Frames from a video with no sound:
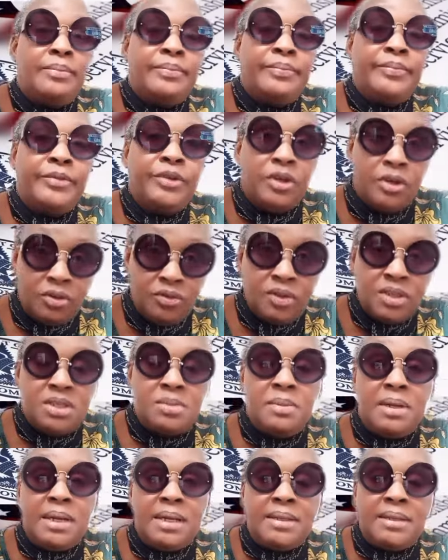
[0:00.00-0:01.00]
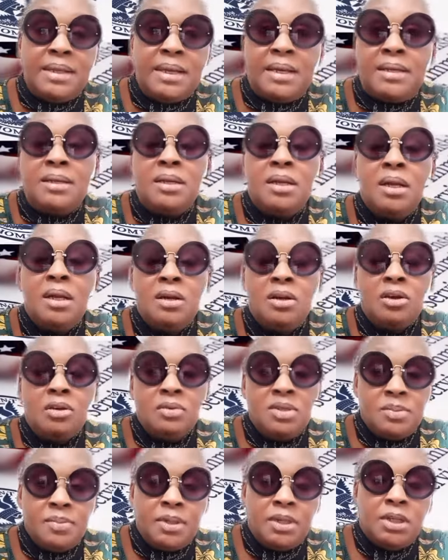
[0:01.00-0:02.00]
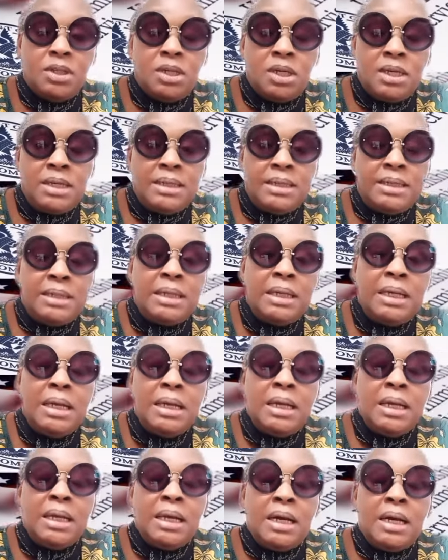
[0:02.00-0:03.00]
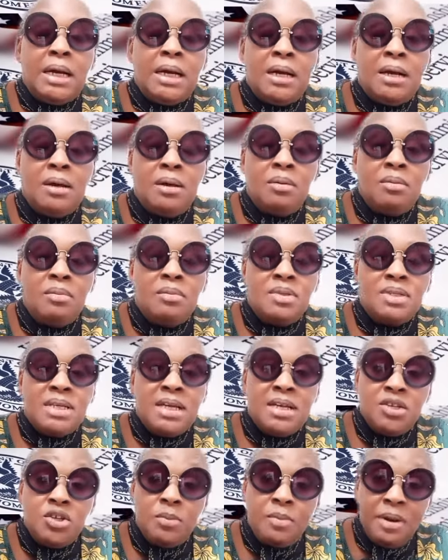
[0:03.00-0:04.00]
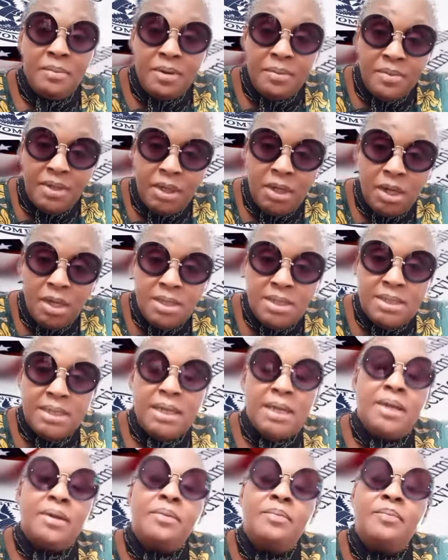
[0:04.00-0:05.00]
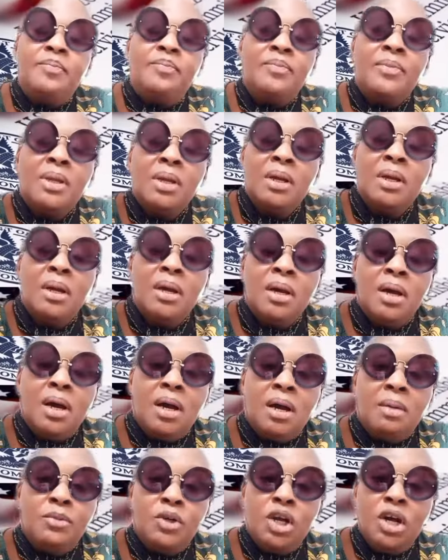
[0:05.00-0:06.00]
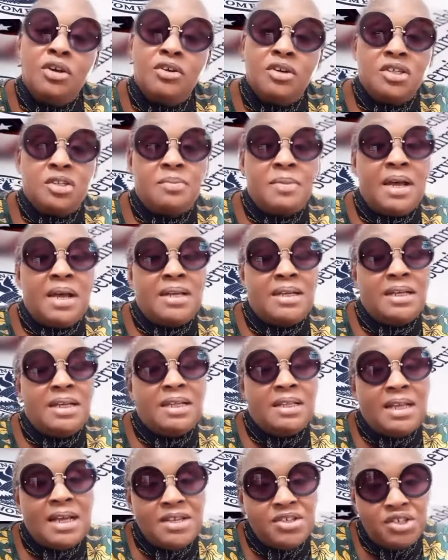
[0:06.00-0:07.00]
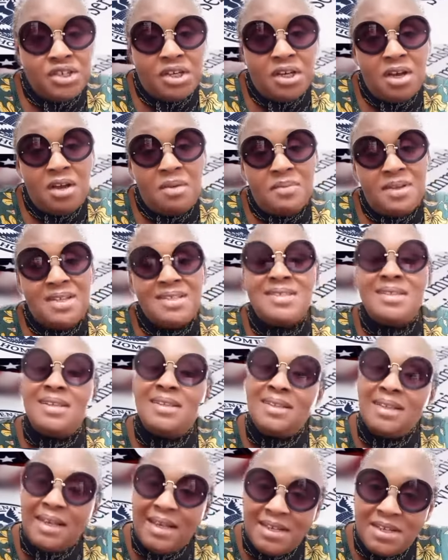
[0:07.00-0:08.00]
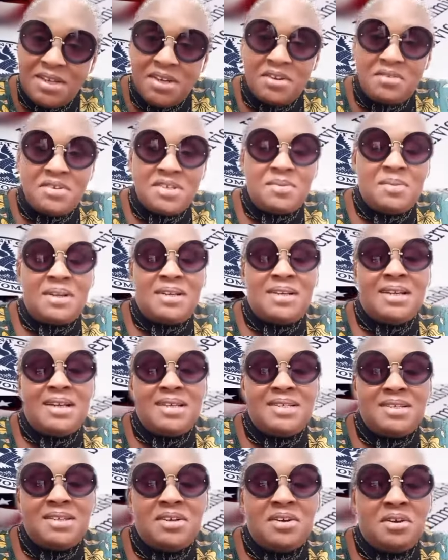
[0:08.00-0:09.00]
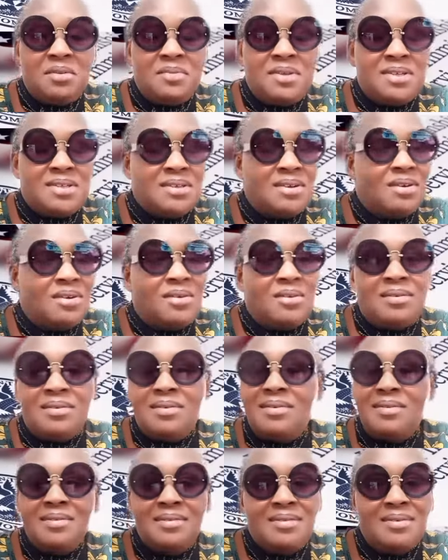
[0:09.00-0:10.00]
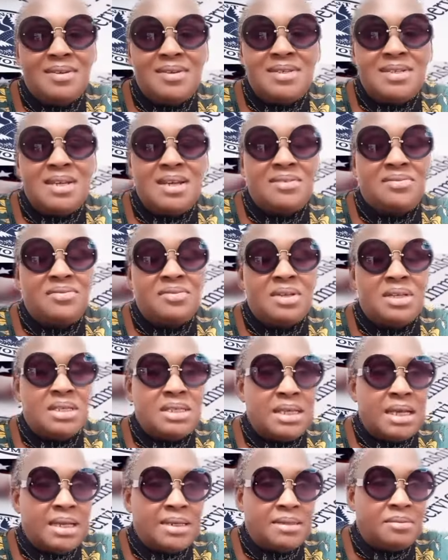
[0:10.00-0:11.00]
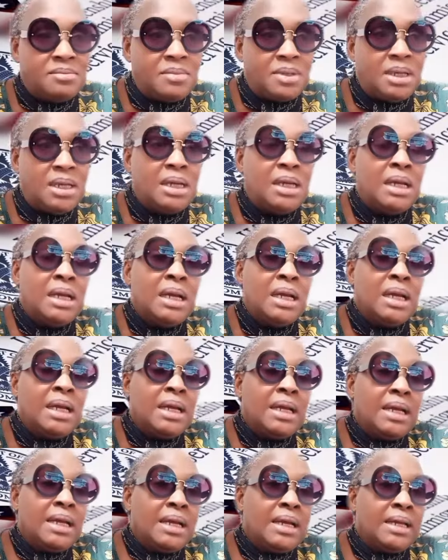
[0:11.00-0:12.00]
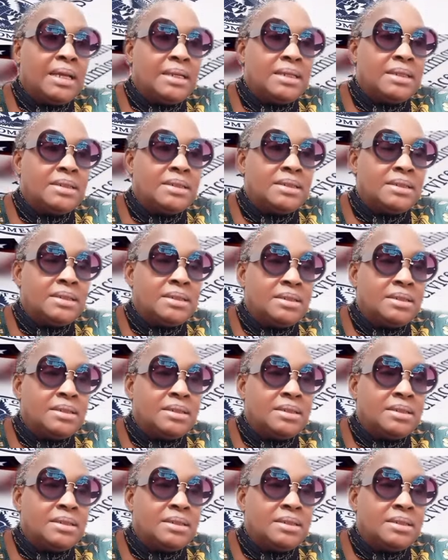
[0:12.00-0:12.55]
congressman then, Congressman Cardin. Senator Barbara Mikulski, Congressman Elijah Cummings, the late Congressman Elijah Cummings, oh, his death really saddened me, and